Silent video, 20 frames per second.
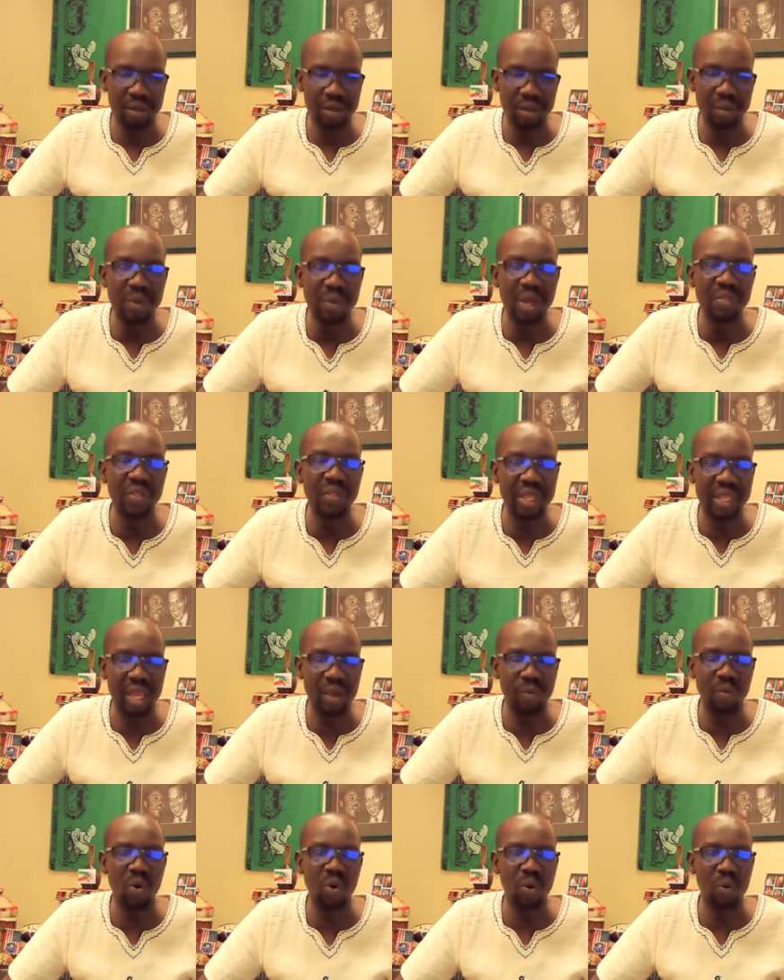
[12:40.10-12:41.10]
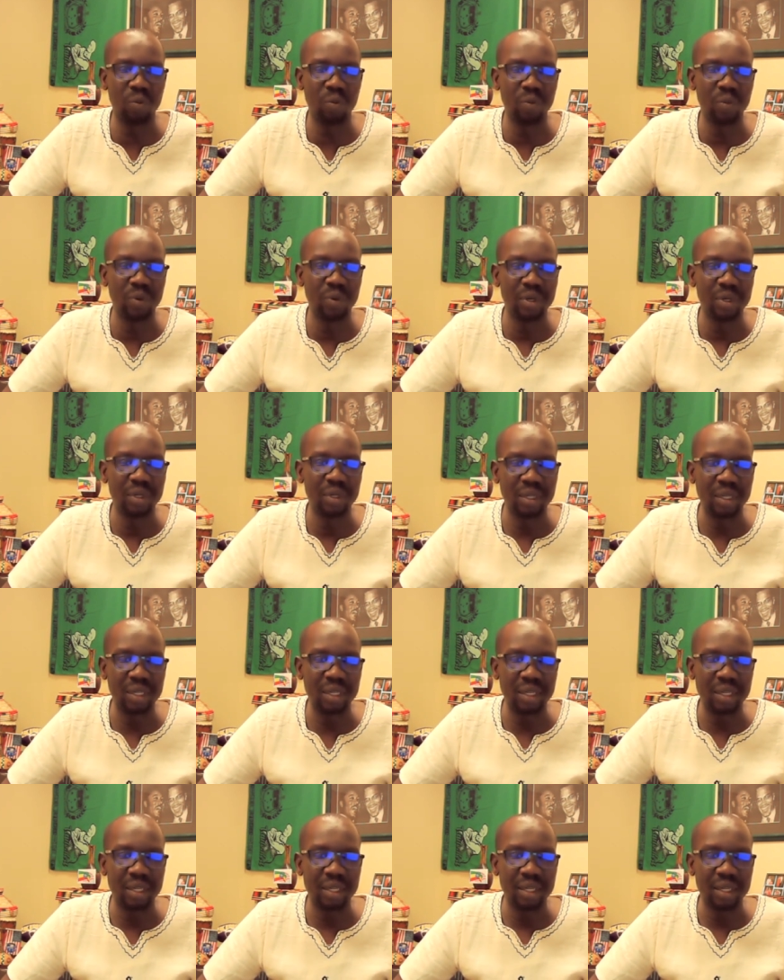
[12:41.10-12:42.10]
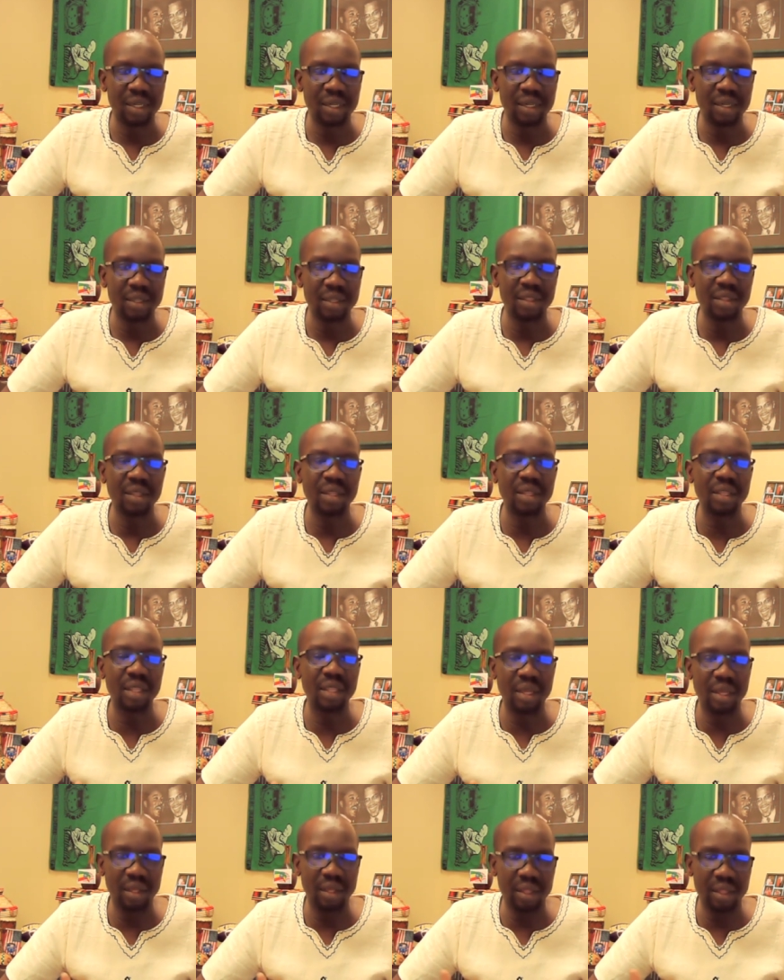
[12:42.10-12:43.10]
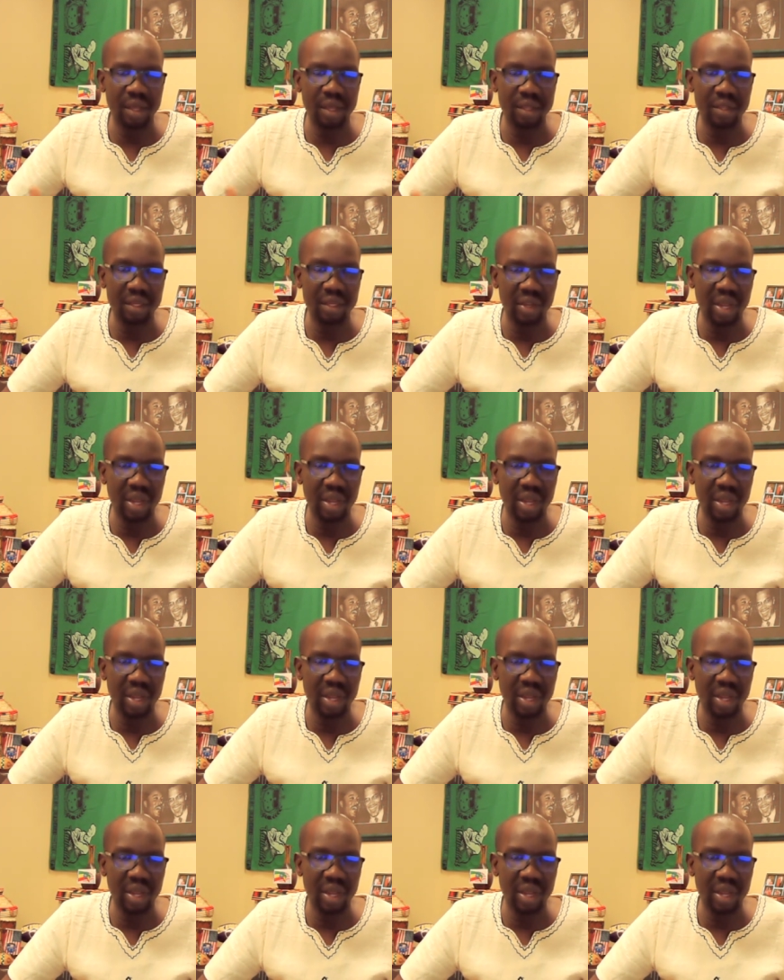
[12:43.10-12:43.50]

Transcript: the month they came home, at the